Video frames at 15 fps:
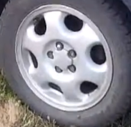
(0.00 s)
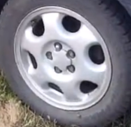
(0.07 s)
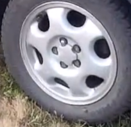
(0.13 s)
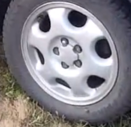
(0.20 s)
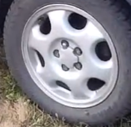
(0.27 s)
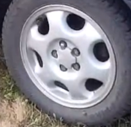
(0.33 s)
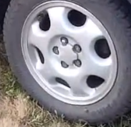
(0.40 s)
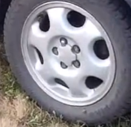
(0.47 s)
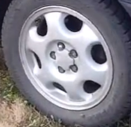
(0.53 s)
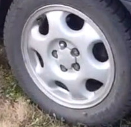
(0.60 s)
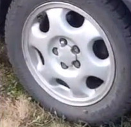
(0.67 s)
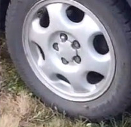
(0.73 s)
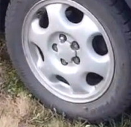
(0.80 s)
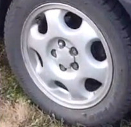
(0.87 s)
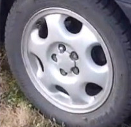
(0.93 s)
November.
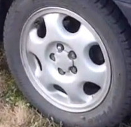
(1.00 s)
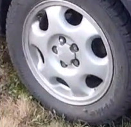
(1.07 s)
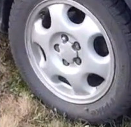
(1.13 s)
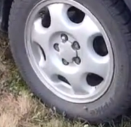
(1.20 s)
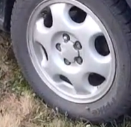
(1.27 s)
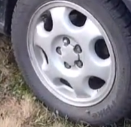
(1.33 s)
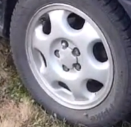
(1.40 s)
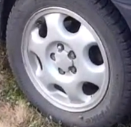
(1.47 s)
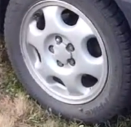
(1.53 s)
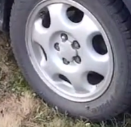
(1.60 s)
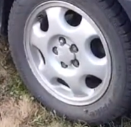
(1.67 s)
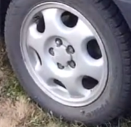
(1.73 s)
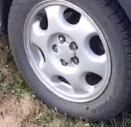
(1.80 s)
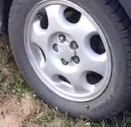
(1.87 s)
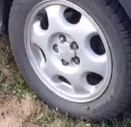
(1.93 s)
I wanted to run
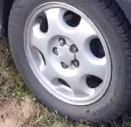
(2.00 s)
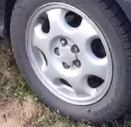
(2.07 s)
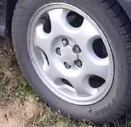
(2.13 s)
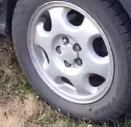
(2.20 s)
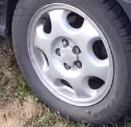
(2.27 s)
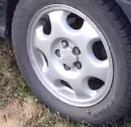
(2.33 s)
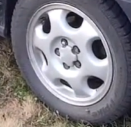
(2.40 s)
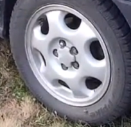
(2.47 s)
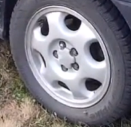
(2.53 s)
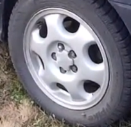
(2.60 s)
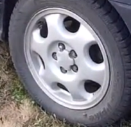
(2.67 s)
Idaho, but